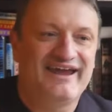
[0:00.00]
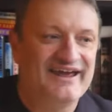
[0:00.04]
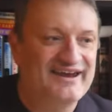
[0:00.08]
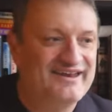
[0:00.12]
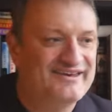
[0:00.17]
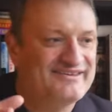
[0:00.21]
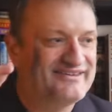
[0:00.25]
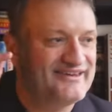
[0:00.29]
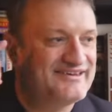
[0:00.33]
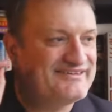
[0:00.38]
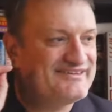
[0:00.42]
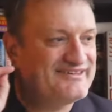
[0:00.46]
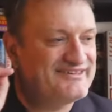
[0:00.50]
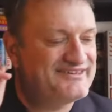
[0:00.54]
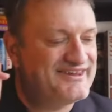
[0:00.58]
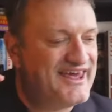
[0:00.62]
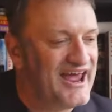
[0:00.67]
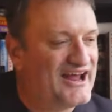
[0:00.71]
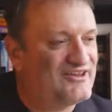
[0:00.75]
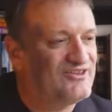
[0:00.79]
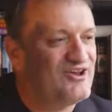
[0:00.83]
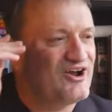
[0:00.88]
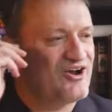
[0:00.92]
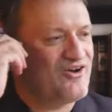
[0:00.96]
It is this
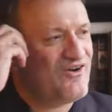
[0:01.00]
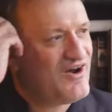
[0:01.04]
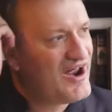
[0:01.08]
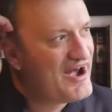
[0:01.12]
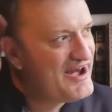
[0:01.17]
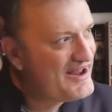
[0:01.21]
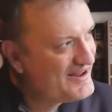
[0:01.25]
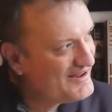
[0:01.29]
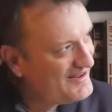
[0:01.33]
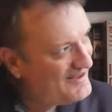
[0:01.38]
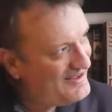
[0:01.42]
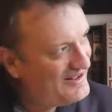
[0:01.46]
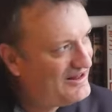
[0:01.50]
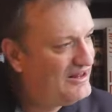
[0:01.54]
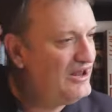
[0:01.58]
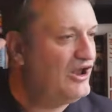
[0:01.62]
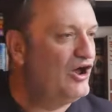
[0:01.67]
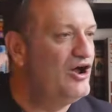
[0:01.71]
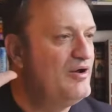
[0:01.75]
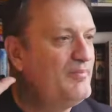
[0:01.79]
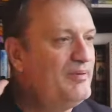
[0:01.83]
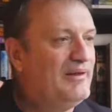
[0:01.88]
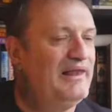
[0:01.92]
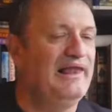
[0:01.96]
technocratic
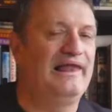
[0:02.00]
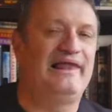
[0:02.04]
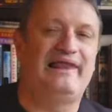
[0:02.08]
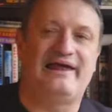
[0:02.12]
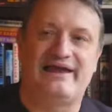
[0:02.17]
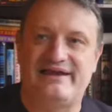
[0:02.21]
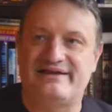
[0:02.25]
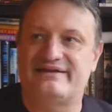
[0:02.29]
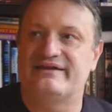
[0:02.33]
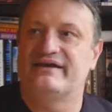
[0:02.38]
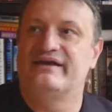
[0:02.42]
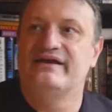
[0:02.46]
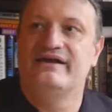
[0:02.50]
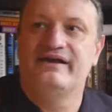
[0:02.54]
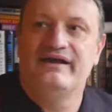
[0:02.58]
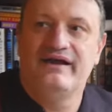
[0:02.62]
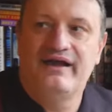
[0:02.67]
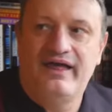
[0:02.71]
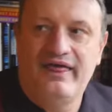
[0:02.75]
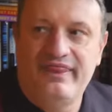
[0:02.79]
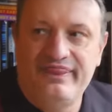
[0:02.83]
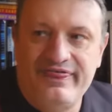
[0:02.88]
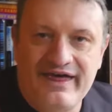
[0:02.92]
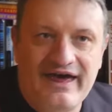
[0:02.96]
global elite
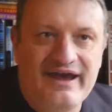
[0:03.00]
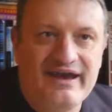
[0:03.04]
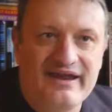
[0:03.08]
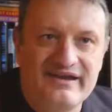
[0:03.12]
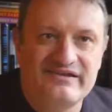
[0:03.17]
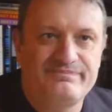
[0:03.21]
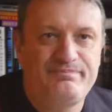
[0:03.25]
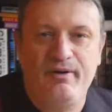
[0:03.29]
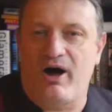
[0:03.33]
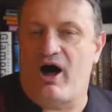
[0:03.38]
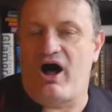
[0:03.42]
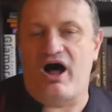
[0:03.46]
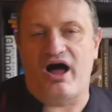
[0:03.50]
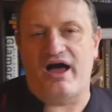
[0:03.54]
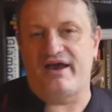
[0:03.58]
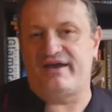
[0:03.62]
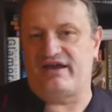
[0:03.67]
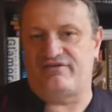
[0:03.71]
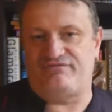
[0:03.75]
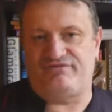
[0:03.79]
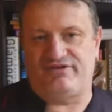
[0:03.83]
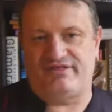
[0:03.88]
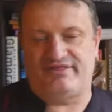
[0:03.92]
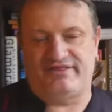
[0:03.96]
that is behind
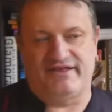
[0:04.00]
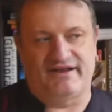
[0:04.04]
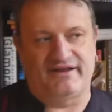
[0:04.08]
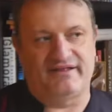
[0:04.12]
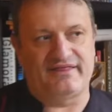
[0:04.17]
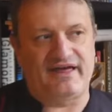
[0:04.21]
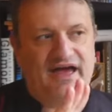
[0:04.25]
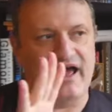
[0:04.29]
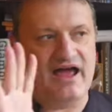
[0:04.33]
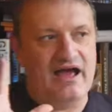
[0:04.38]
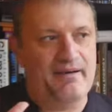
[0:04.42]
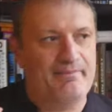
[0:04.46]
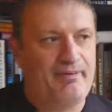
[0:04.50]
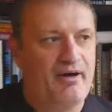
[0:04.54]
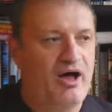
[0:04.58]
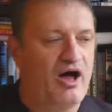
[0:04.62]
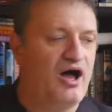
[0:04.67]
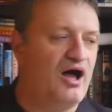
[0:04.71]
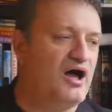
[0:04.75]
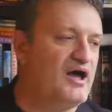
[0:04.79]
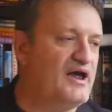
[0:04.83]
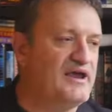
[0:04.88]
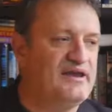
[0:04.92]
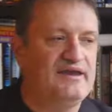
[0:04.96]
everything. They are
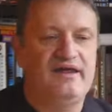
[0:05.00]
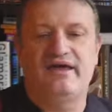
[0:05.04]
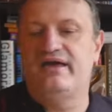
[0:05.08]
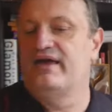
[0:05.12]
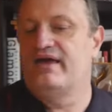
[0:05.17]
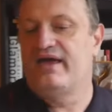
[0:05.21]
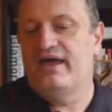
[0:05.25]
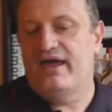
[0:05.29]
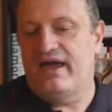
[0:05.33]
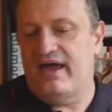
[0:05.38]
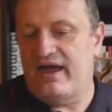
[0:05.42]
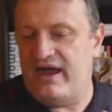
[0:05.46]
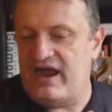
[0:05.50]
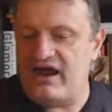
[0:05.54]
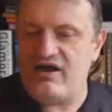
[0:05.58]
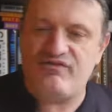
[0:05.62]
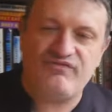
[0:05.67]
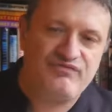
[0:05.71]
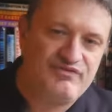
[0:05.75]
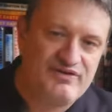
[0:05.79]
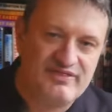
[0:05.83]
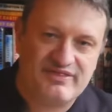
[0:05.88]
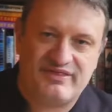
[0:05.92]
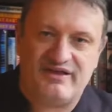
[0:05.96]
behind
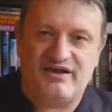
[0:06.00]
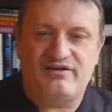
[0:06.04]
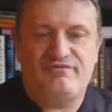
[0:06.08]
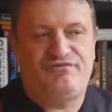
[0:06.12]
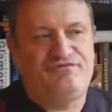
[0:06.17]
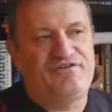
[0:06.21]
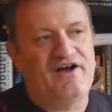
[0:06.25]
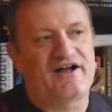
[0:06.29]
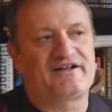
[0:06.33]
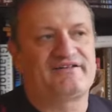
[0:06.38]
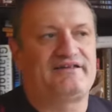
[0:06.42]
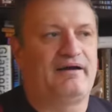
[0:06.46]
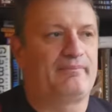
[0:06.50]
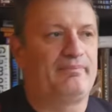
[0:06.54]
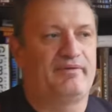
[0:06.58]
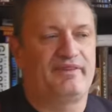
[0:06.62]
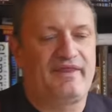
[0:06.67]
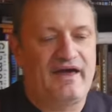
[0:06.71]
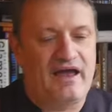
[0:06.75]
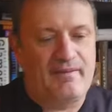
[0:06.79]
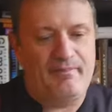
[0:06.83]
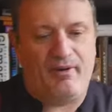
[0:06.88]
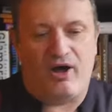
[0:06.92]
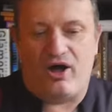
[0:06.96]
everything fucked up.
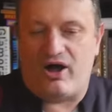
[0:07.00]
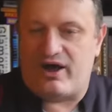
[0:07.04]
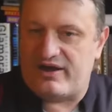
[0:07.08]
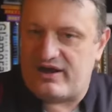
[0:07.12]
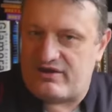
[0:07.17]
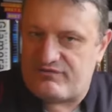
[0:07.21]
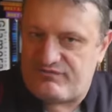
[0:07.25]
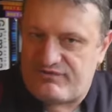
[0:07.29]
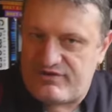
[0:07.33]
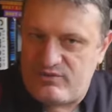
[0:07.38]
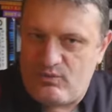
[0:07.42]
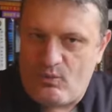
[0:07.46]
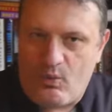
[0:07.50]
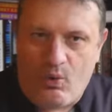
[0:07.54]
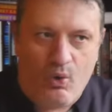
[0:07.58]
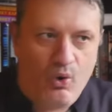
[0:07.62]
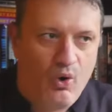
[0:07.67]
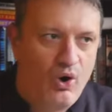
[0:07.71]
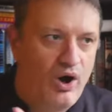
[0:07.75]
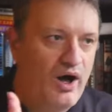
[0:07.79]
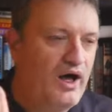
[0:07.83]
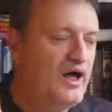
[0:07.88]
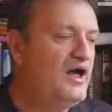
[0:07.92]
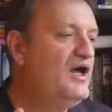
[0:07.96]
They are behind every
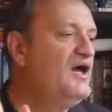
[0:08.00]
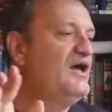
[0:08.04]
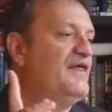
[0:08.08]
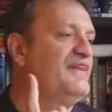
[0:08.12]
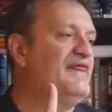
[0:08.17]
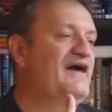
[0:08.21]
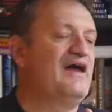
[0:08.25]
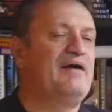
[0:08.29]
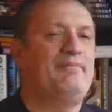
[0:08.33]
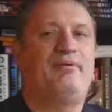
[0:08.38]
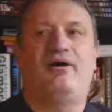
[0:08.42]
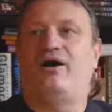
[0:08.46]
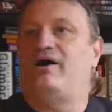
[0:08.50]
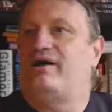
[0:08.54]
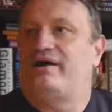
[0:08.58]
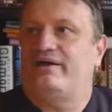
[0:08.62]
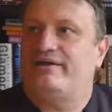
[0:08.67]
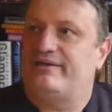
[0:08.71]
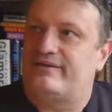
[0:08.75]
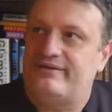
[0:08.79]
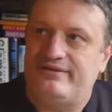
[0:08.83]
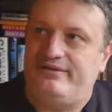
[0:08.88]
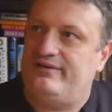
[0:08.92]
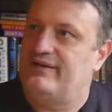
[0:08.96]
war. They are
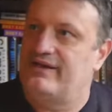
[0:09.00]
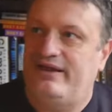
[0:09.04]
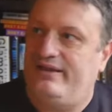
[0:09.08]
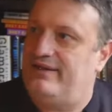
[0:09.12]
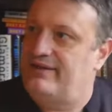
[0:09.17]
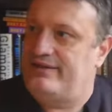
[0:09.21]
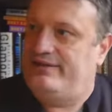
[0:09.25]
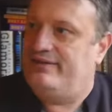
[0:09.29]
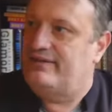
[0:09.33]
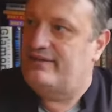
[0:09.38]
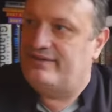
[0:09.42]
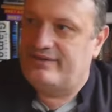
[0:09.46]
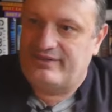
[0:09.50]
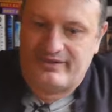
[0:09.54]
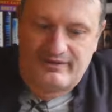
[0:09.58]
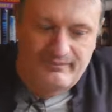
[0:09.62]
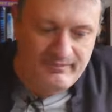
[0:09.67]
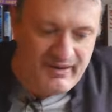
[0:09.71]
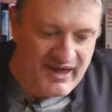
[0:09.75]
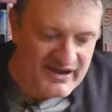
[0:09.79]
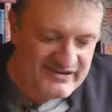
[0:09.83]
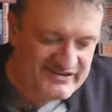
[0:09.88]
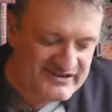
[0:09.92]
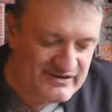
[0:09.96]
behind the
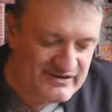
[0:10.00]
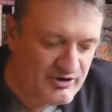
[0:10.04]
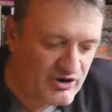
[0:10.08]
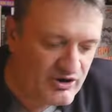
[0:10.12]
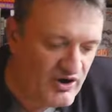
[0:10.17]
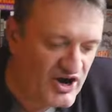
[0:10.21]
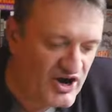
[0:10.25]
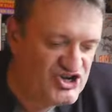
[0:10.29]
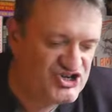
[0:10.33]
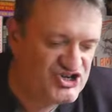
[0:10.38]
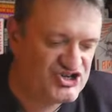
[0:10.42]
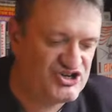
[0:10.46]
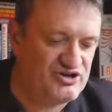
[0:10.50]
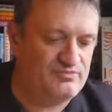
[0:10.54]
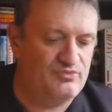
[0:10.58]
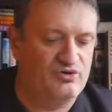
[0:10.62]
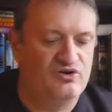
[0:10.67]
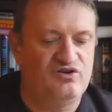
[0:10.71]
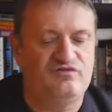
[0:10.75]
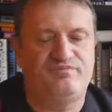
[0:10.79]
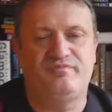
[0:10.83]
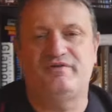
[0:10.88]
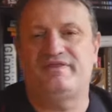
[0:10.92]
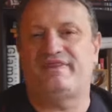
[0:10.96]
mass immigration
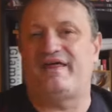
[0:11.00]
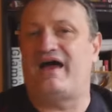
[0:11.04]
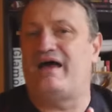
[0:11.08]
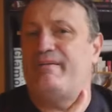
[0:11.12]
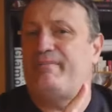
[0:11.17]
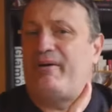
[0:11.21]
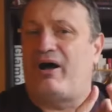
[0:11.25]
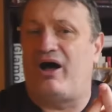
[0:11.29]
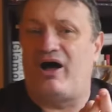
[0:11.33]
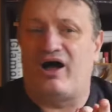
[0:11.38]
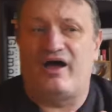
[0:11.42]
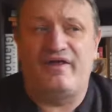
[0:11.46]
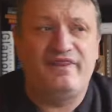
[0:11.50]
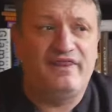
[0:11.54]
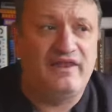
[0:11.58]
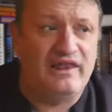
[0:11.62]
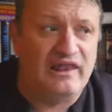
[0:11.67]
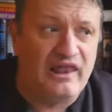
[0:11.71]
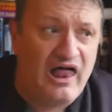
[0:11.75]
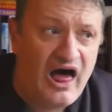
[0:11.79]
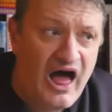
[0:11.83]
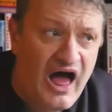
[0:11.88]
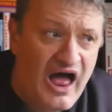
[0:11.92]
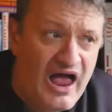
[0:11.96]
movement. They are behind the
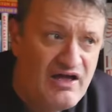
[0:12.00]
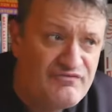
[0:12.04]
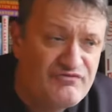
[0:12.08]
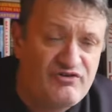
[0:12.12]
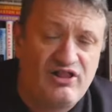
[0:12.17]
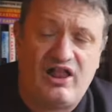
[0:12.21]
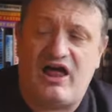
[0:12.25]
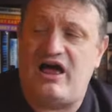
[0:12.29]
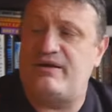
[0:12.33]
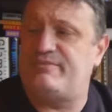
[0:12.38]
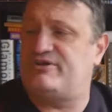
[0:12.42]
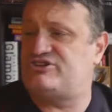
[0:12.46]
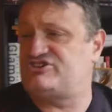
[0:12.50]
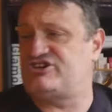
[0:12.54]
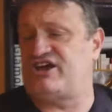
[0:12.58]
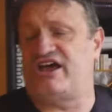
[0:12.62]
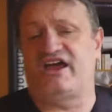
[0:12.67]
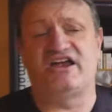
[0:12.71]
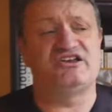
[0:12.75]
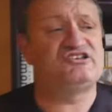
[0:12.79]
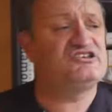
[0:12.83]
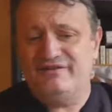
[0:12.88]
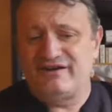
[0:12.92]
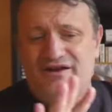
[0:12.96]
lie of climate
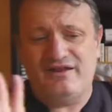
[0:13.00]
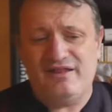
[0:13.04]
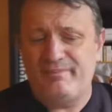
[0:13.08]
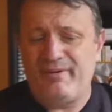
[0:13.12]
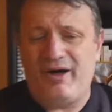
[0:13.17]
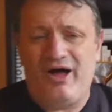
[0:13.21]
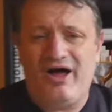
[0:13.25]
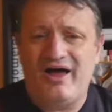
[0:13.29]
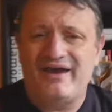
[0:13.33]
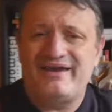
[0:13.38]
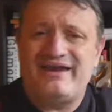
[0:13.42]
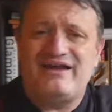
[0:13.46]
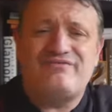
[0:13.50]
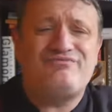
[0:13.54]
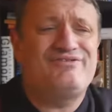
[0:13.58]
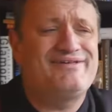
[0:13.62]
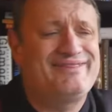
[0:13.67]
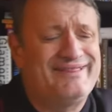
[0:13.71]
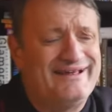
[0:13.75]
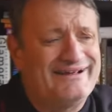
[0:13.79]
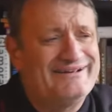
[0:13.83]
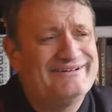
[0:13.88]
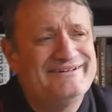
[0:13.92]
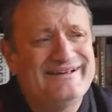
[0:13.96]
change. They're behind
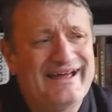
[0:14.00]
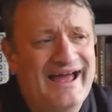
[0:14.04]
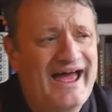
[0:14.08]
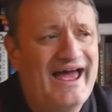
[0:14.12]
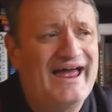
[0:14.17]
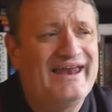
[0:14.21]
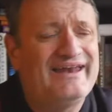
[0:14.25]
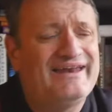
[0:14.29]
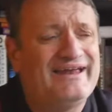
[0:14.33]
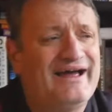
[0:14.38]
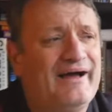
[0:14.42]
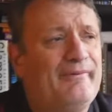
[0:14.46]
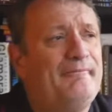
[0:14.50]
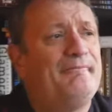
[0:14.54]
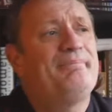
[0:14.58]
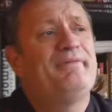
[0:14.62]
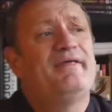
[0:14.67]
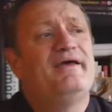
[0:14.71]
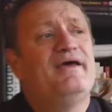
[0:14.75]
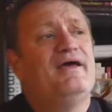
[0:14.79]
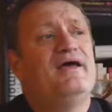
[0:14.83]
everything. And, um,